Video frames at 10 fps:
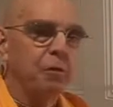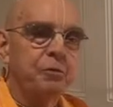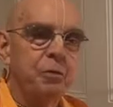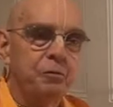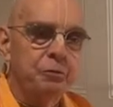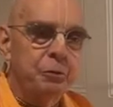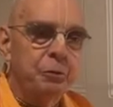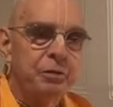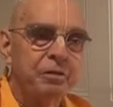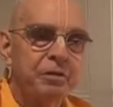all your
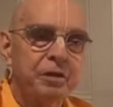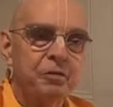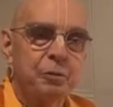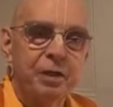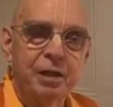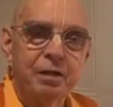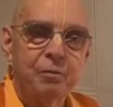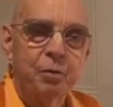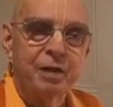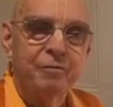food that you
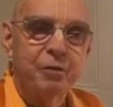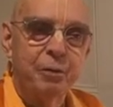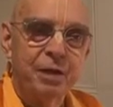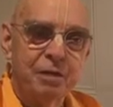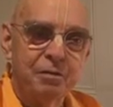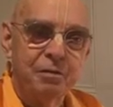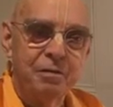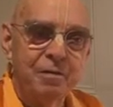eat, whatever you eat,